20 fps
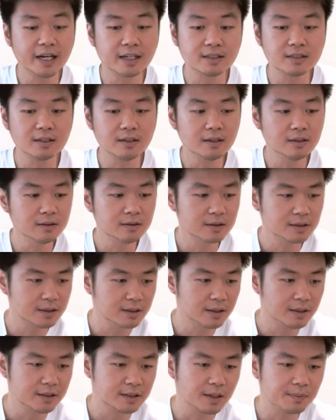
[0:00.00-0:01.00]

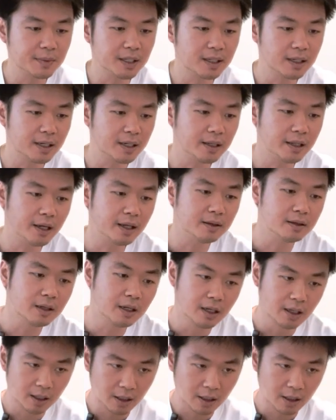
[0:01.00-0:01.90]
Excellence, something like that.